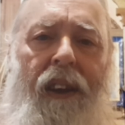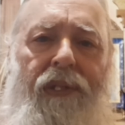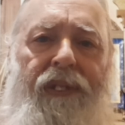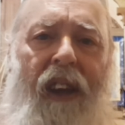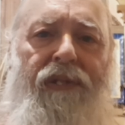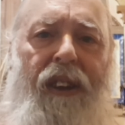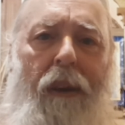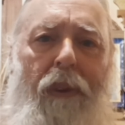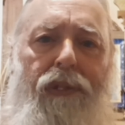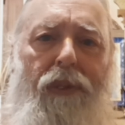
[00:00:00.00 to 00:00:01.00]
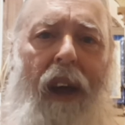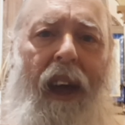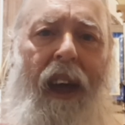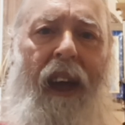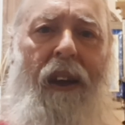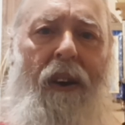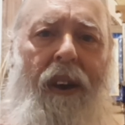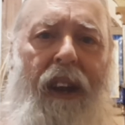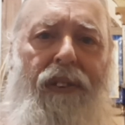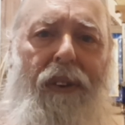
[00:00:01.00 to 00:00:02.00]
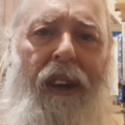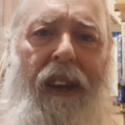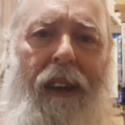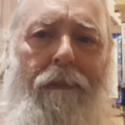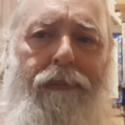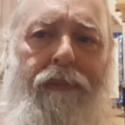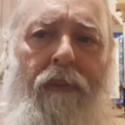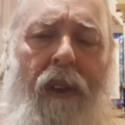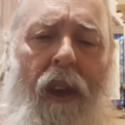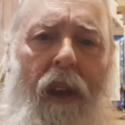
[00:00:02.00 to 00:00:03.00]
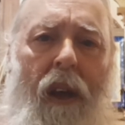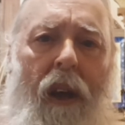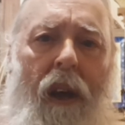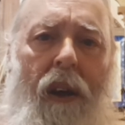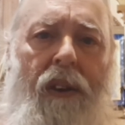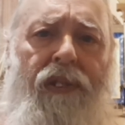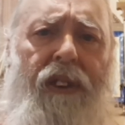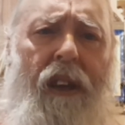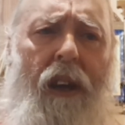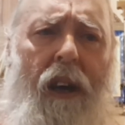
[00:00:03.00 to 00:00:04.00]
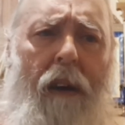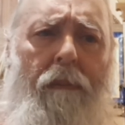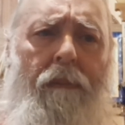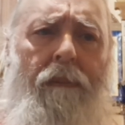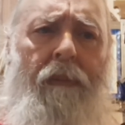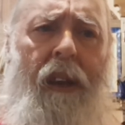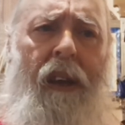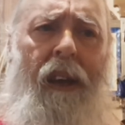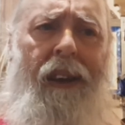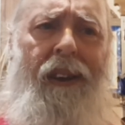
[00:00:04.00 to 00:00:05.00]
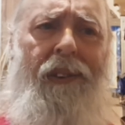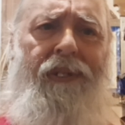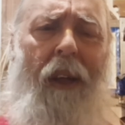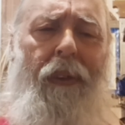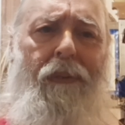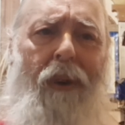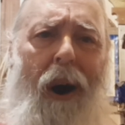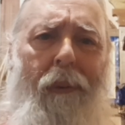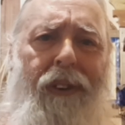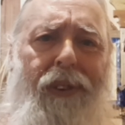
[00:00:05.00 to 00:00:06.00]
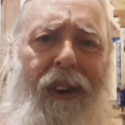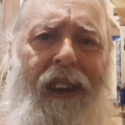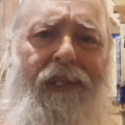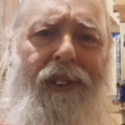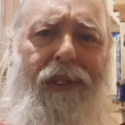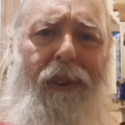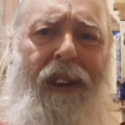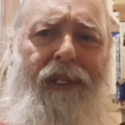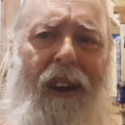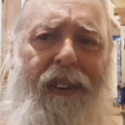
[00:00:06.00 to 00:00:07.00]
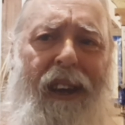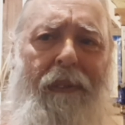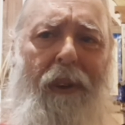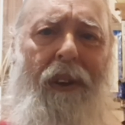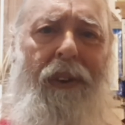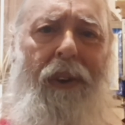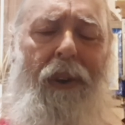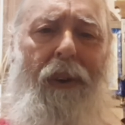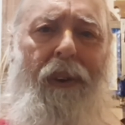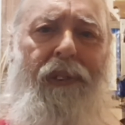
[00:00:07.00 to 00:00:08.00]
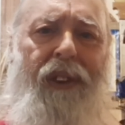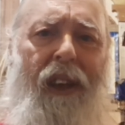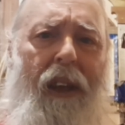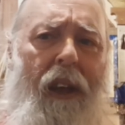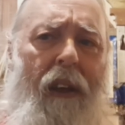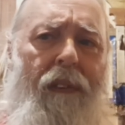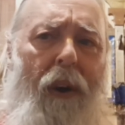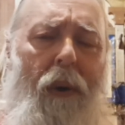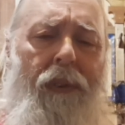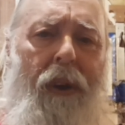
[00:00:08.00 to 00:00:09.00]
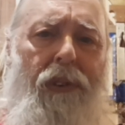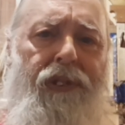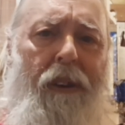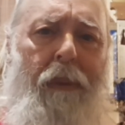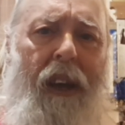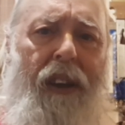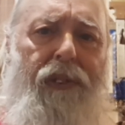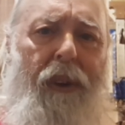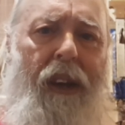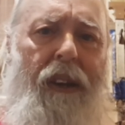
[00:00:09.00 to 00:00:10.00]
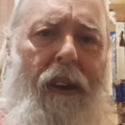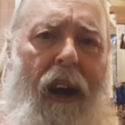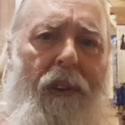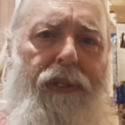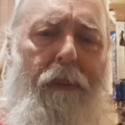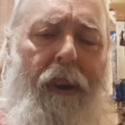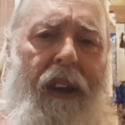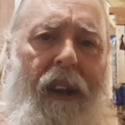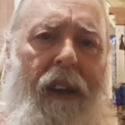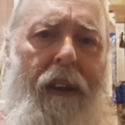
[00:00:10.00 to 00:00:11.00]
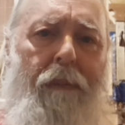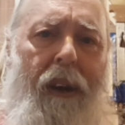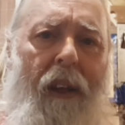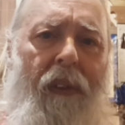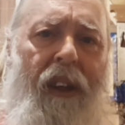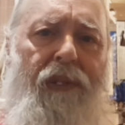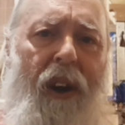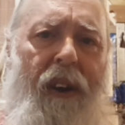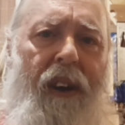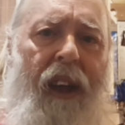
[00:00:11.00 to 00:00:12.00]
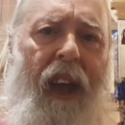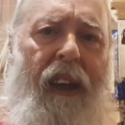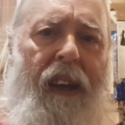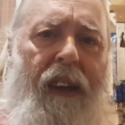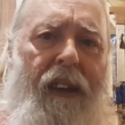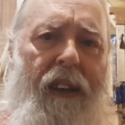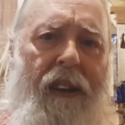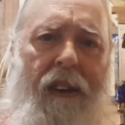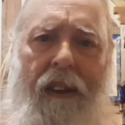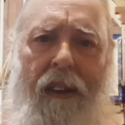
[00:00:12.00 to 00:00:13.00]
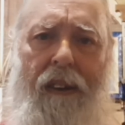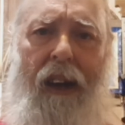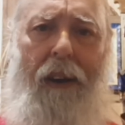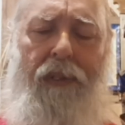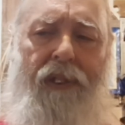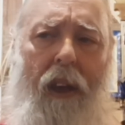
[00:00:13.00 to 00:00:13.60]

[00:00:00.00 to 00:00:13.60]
destiny was to hang on a tree. You see, uh, there's nothing wrong with trees. Trees aren't evil, nor is the whole notion of bringing a tree into your house and putting it, and putting things on it and hanging it in your house.